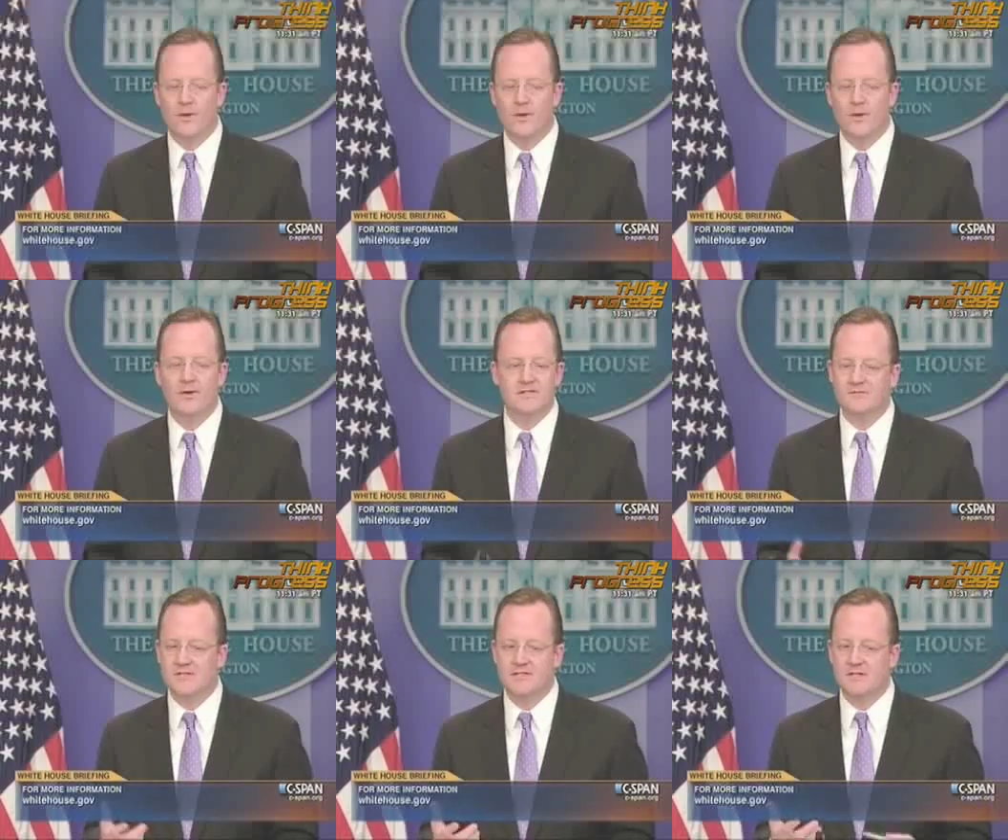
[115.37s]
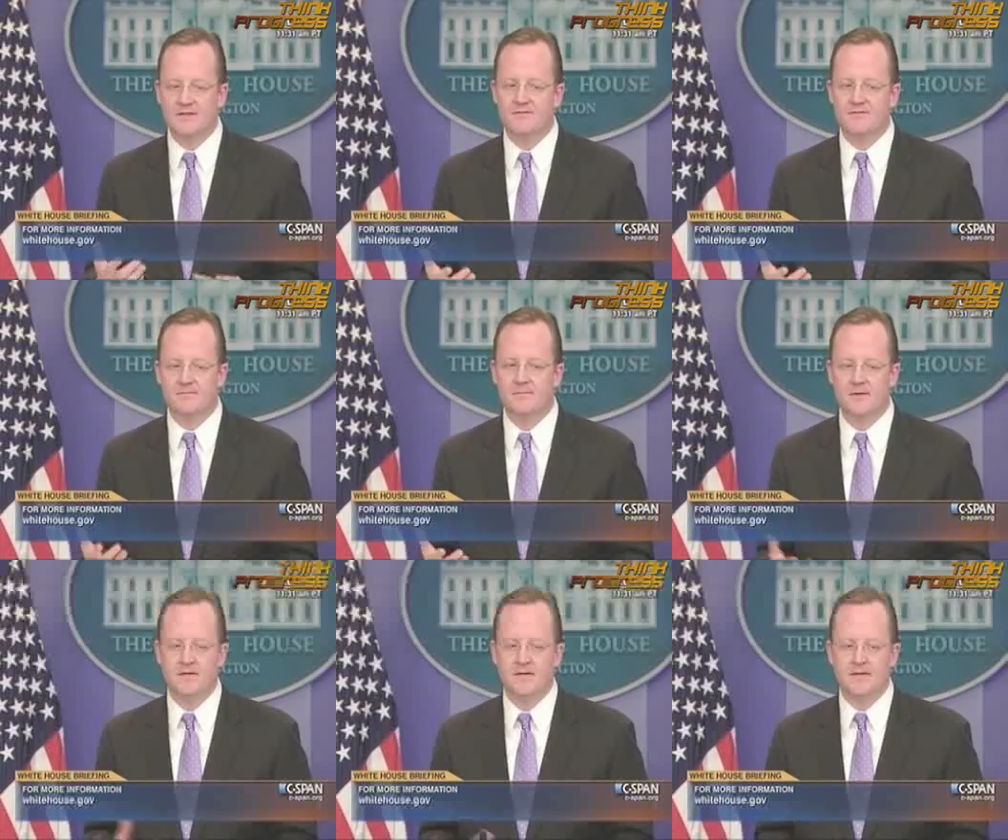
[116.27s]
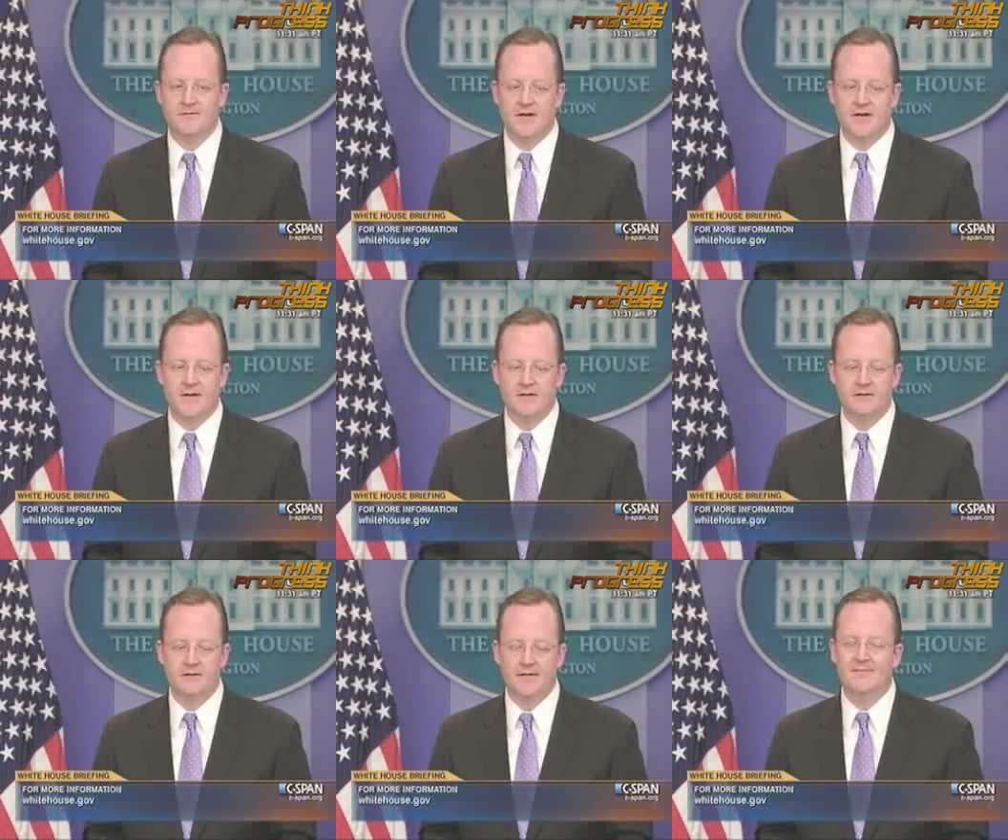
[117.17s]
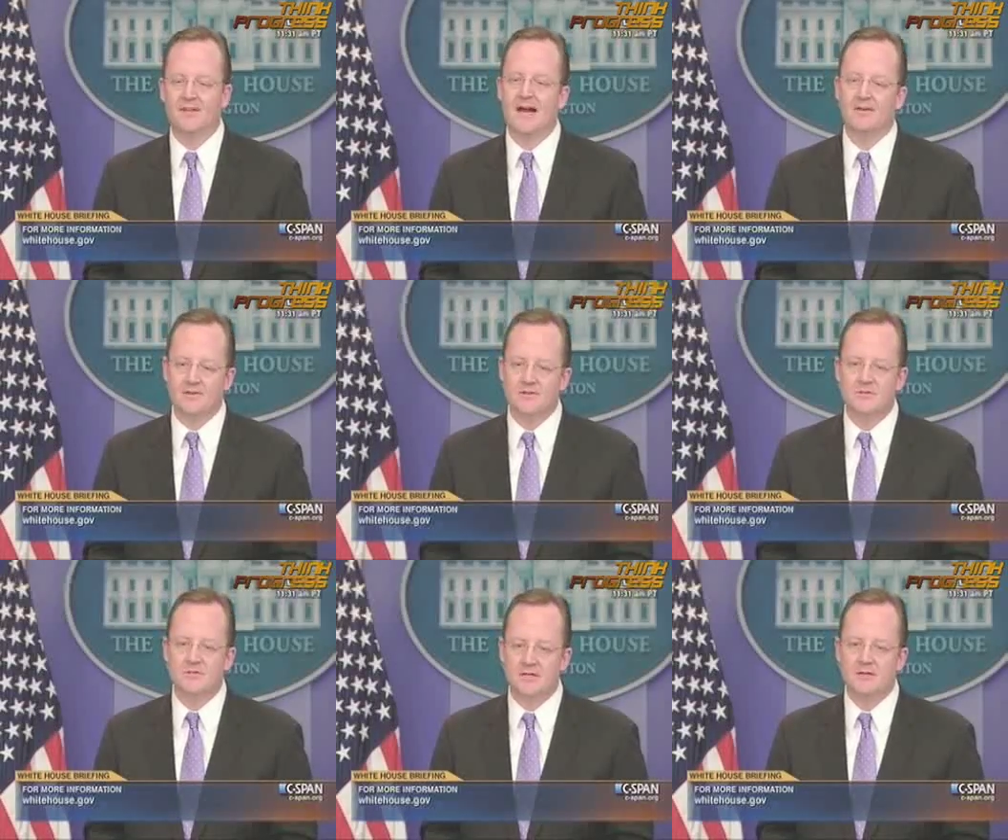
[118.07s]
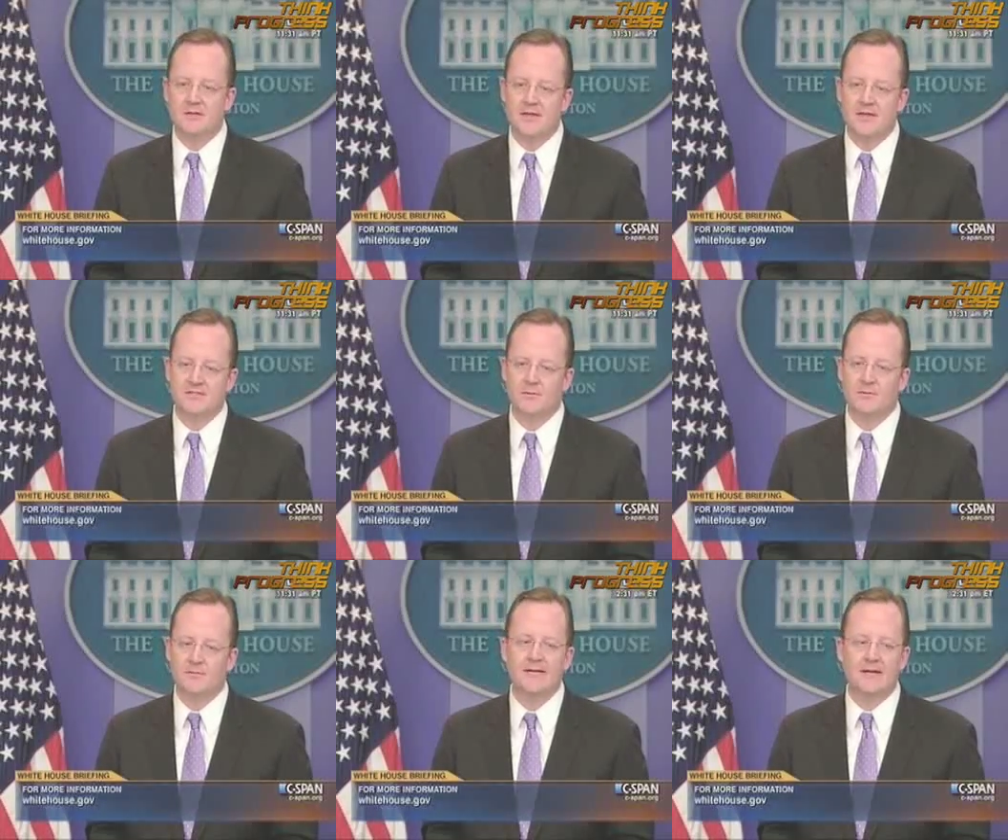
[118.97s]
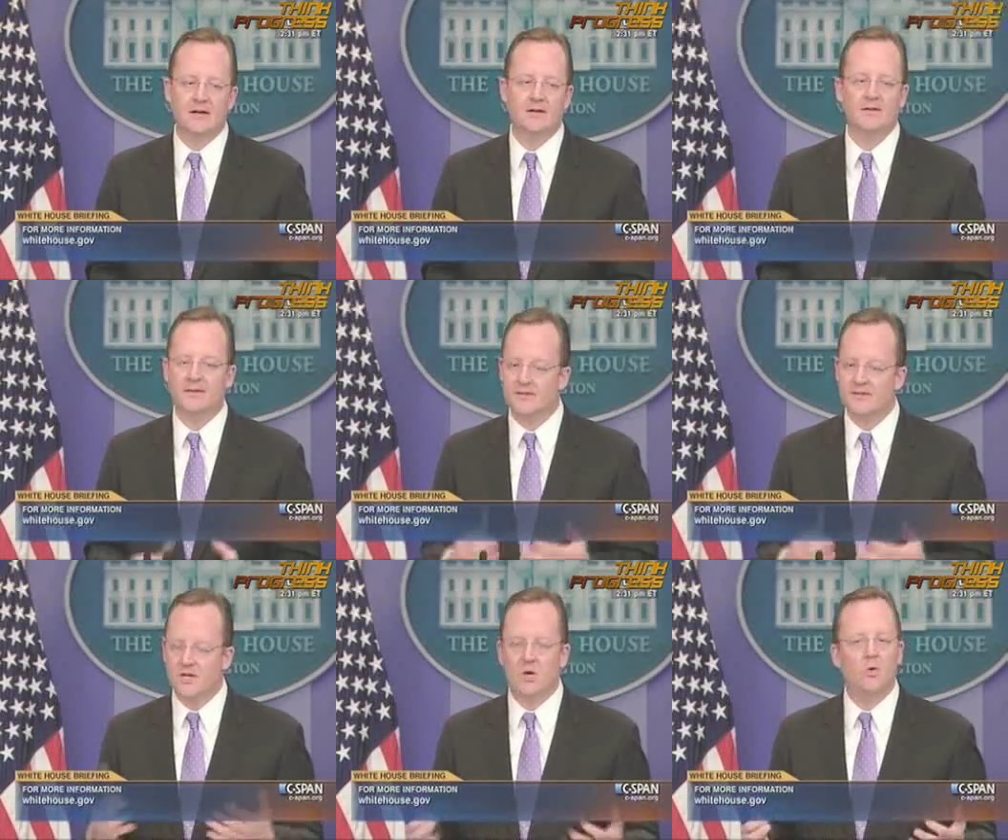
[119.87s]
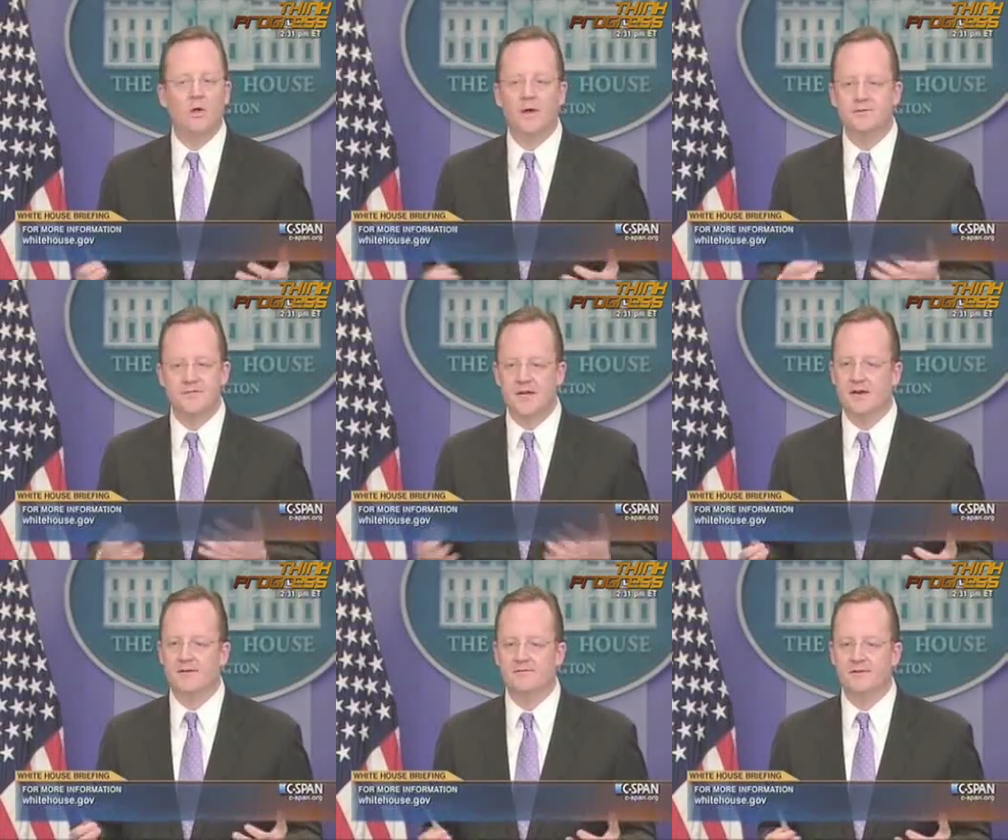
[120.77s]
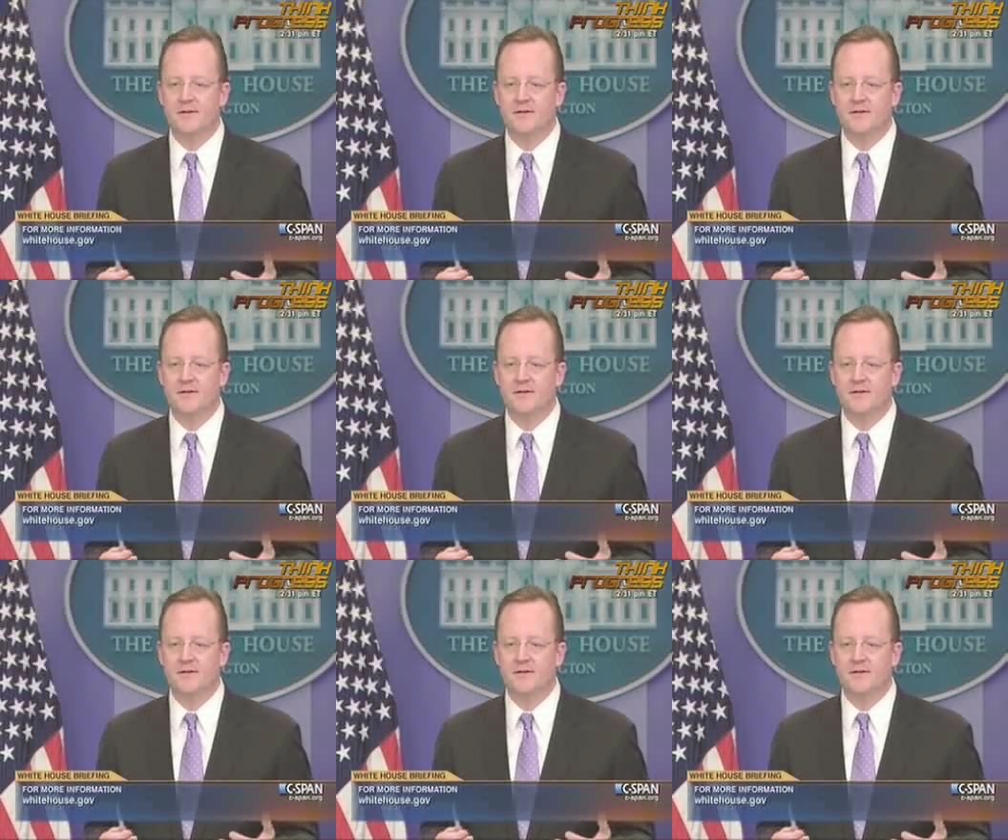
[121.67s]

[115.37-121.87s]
we always envisioned that if the Congress was here, the president would be here. There's a whole host of